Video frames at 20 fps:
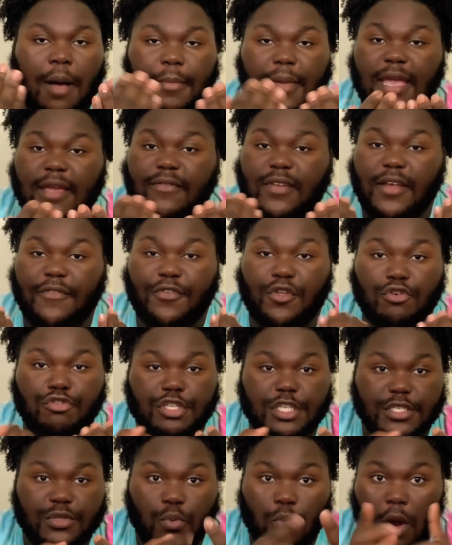Even if you
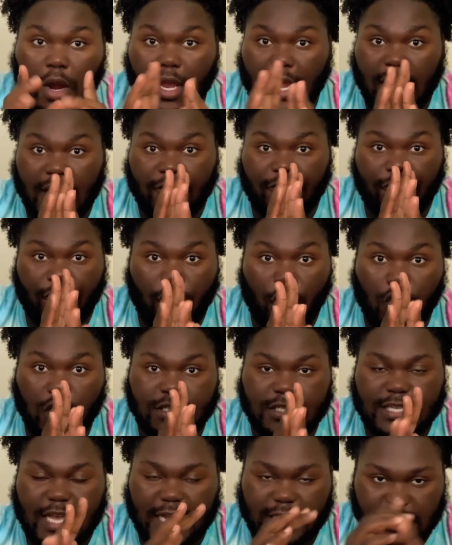just work in 4
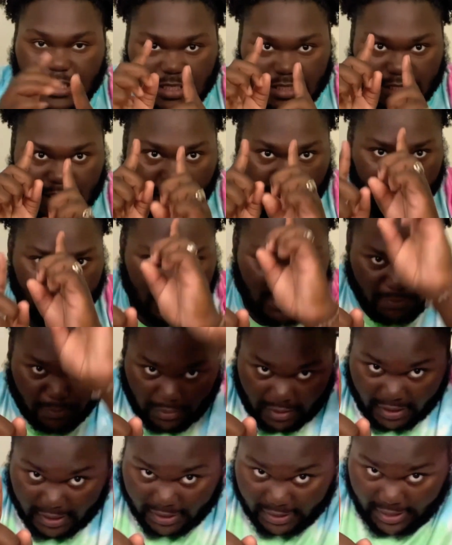sections, like
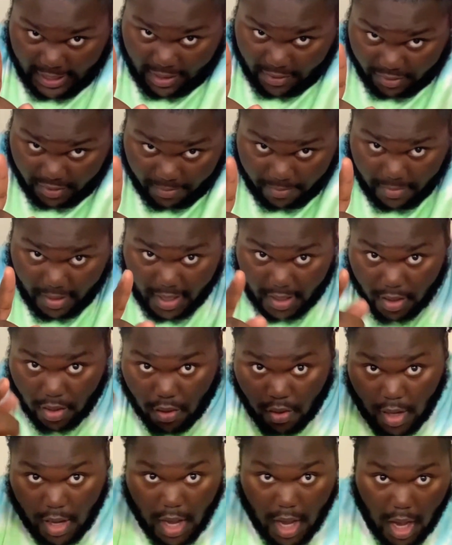split it down the
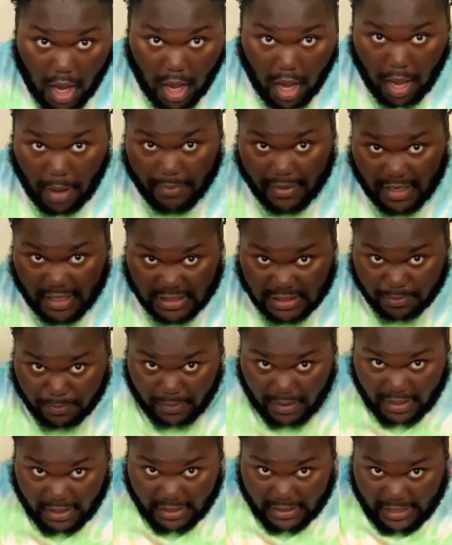middle, and then
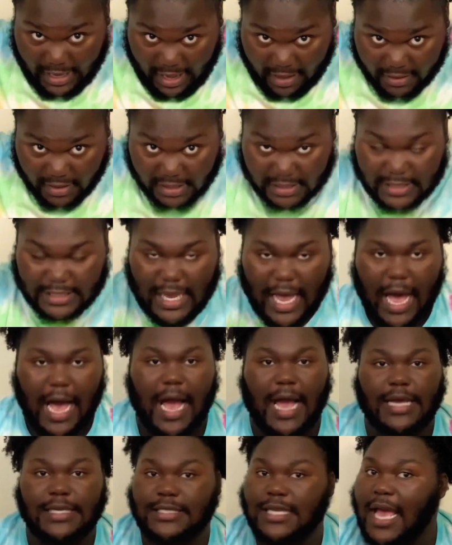split it down the
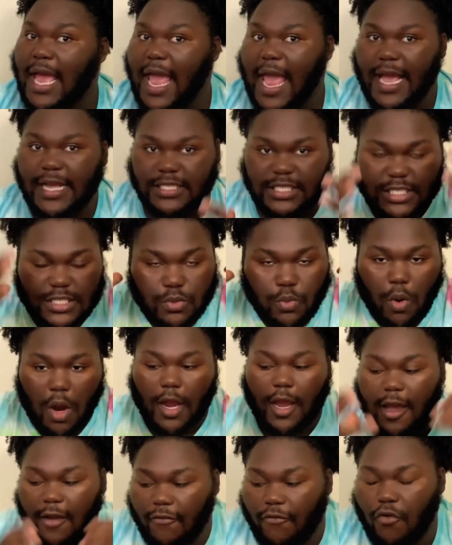sides, and just work
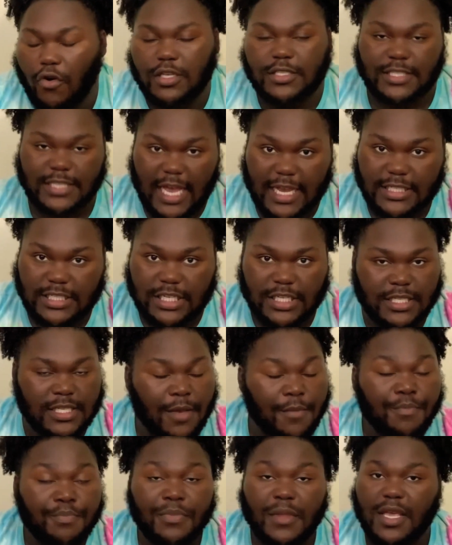in 4 sections,
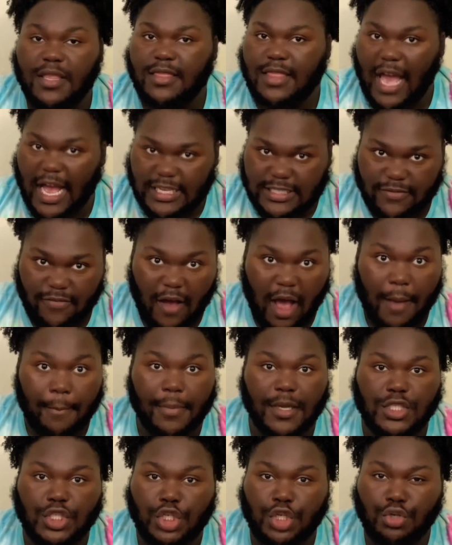that's fine.
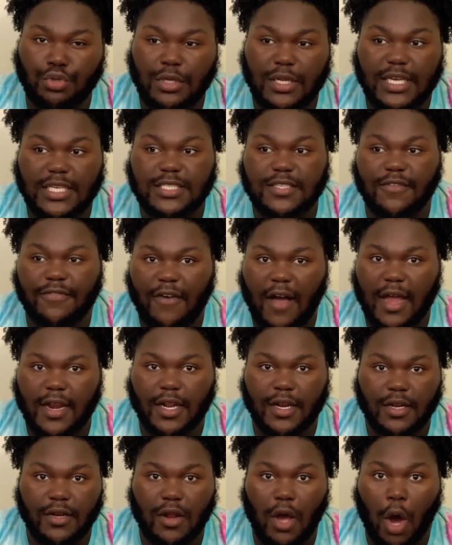But you need to
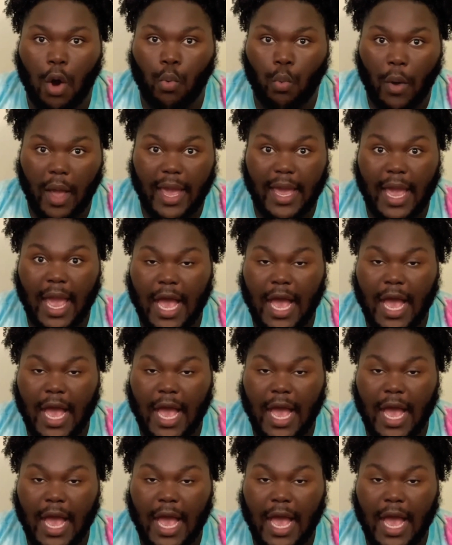find a way.